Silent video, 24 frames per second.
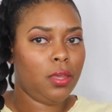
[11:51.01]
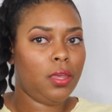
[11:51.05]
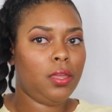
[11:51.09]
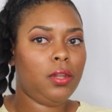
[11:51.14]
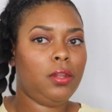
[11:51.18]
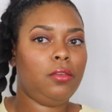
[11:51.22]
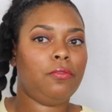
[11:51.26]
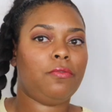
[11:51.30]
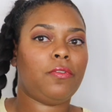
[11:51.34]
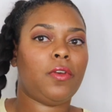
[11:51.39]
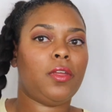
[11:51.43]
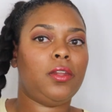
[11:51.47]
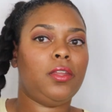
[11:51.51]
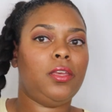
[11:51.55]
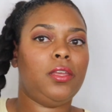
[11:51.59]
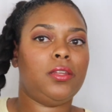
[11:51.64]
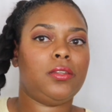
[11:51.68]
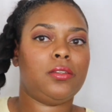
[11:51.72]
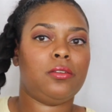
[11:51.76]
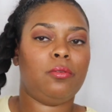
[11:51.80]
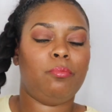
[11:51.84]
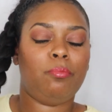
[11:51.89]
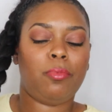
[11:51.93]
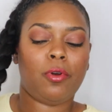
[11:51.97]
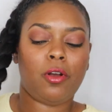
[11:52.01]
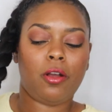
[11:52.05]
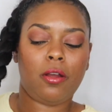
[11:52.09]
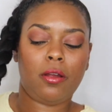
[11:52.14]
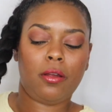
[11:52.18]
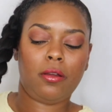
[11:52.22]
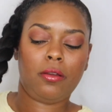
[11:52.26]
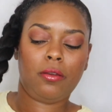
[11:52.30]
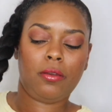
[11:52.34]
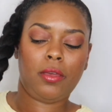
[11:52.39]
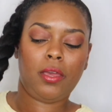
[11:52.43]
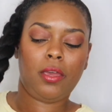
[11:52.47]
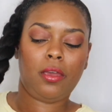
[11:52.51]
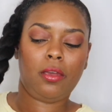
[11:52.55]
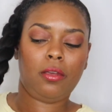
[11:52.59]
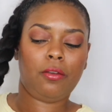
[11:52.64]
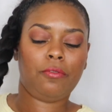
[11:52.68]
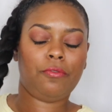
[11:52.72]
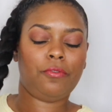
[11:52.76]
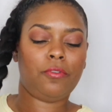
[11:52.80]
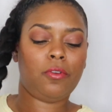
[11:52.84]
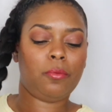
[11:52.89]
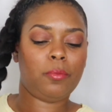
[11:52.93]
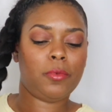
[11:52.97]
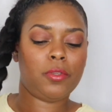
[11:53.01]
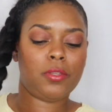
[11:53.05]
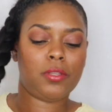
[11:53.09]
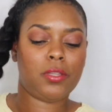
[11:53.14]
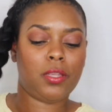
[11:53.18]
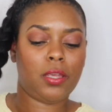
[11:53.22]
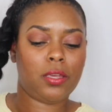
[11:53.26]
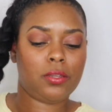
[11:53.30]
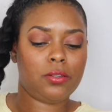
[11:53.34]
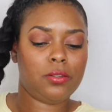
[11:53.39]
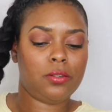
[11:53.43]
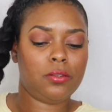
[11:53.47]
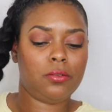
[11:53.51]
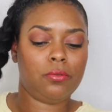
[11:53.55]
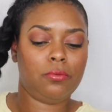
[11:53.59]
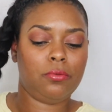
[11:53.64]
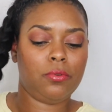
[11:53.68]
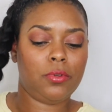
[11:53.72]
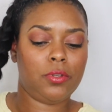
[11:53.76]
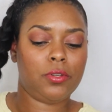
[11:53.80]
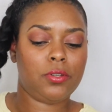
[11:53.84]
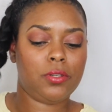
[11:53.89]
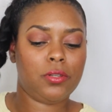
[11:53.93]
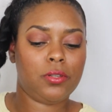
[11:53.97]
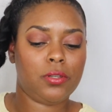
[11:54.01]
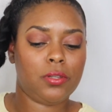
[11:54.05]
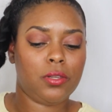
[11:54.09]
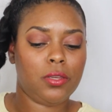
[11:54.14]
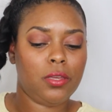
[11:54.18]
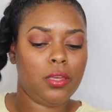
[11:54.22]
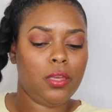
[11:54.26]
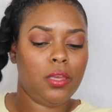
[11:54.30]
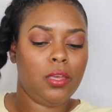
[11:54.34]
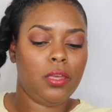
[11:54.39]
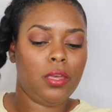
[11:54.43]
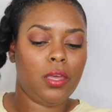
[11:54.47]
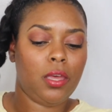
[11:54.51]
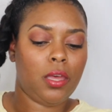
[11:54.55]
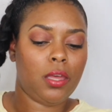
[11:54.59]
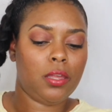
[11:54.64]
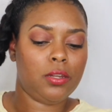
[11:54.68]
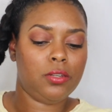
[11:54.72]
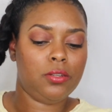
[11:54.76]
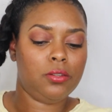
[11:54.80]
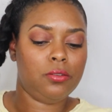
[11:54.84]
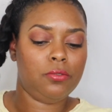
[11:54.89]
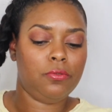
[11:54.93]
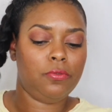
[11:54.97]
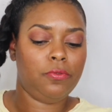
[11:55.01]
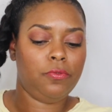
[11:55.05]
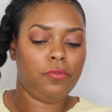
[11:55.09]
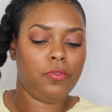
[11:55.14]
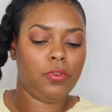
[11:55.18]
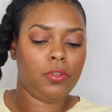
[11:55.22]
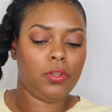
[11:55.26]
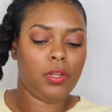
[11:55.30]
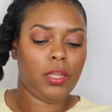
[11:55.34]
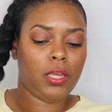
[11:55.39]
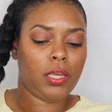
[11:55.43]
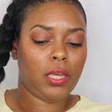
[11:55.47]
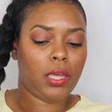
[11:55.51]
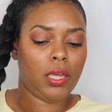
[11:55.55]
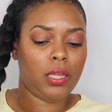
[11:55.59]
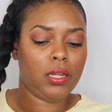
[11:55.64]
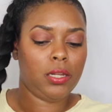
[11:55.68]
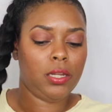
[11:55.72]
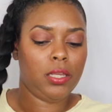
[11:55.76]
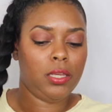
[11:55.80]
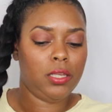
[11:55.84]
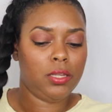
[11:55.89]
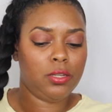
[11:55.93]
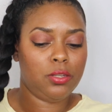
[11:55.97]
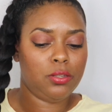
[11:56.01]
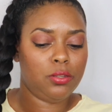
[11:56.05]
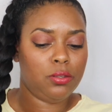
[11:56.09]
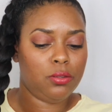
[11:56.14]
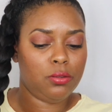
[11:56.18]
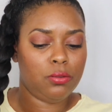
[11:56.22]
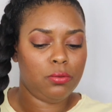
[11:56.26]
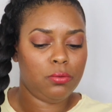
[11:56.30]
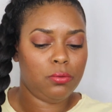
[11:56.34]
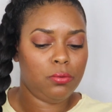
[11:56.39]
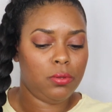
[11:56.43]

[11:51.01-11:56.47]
And if I need to borrow hair from a section, which I do feel like I need to,